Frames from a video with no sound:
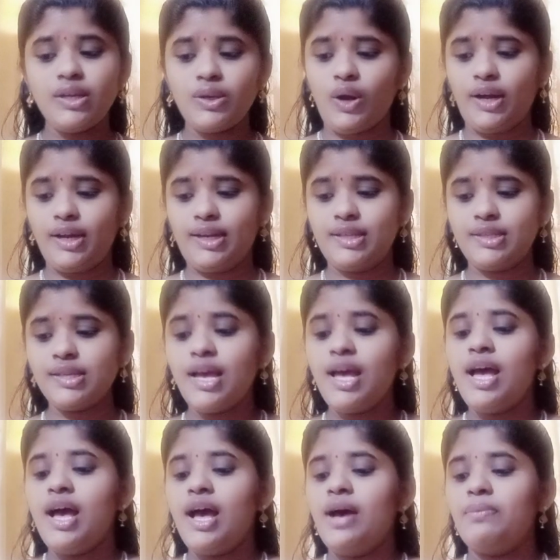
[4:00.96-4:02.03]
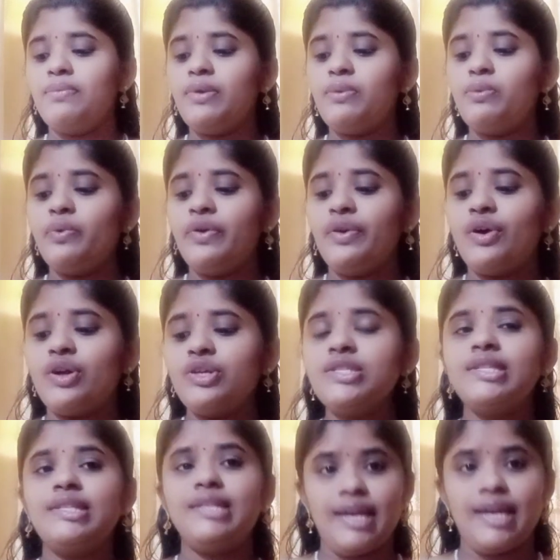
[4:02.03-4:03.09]
incontinence. Now moving on to
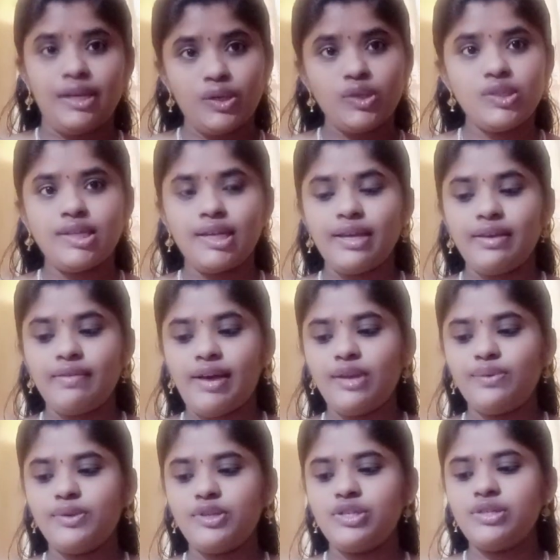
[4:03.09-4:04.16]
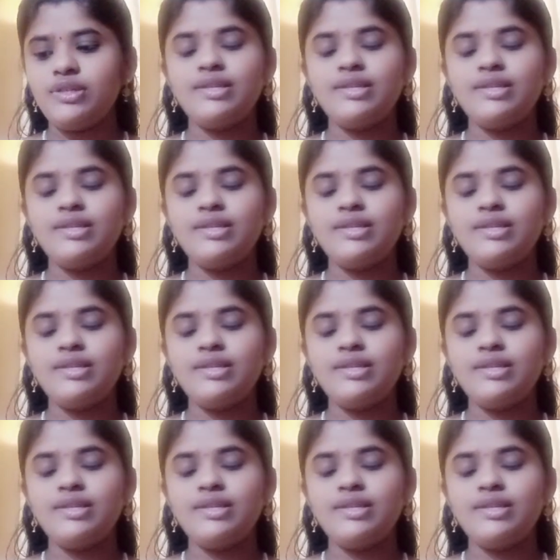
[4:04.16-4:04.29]
the diagnostic evaluation,